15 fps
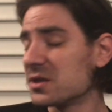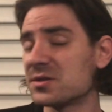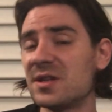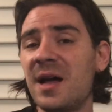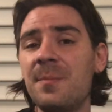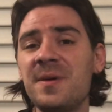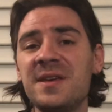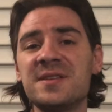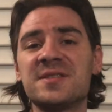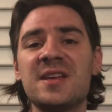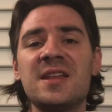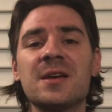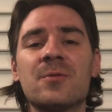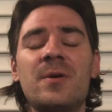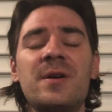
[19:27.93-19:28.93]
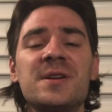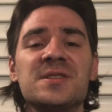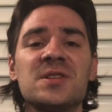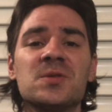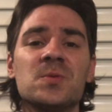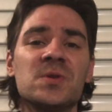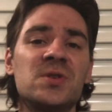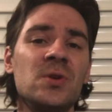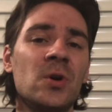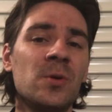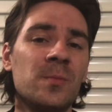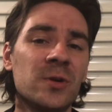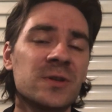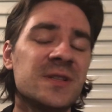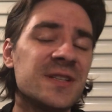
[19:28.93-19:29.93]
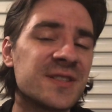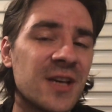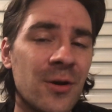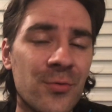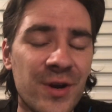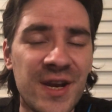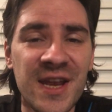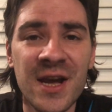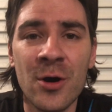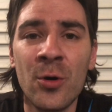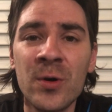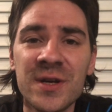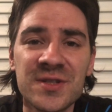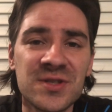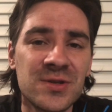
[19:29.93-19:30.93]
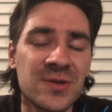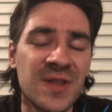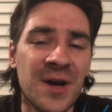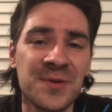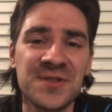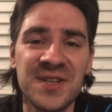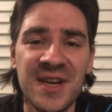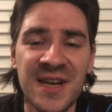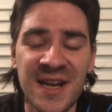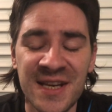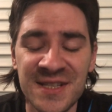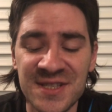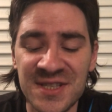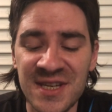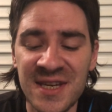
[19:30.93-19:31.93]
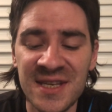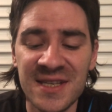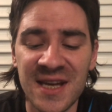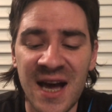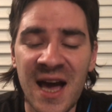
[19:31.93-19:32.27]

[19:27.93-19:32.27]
So that being said, Aquarius, this was your monthly tarot reading, August 2019.